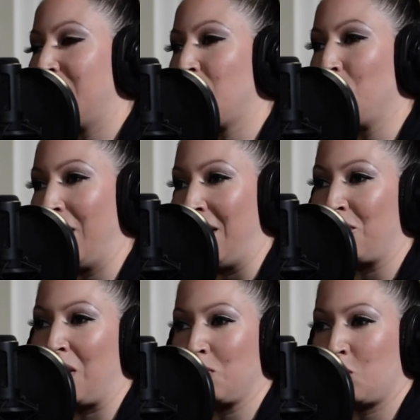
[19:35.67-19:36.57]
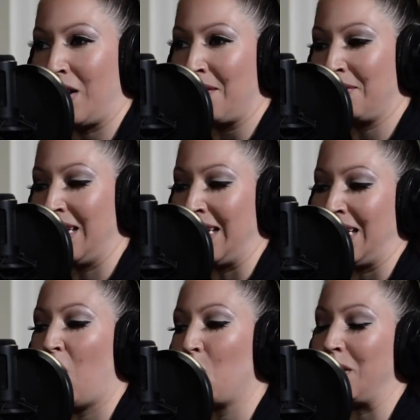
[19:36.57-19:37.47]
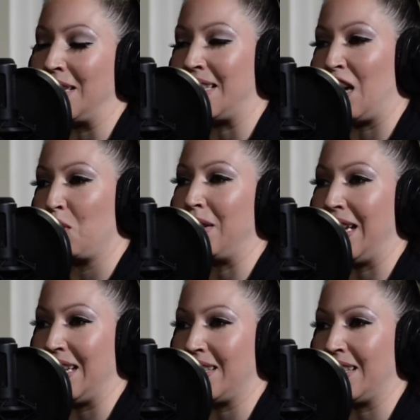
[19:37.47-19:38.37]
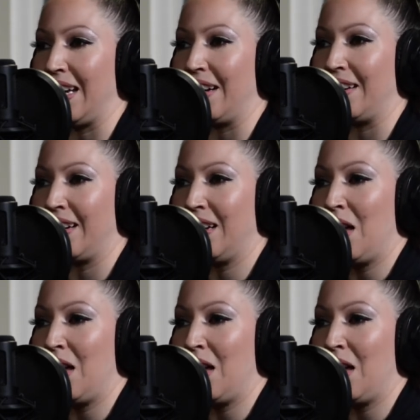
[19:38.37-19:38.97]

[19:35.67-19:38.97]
So wherever I'm traveling, I'll rent out a place there.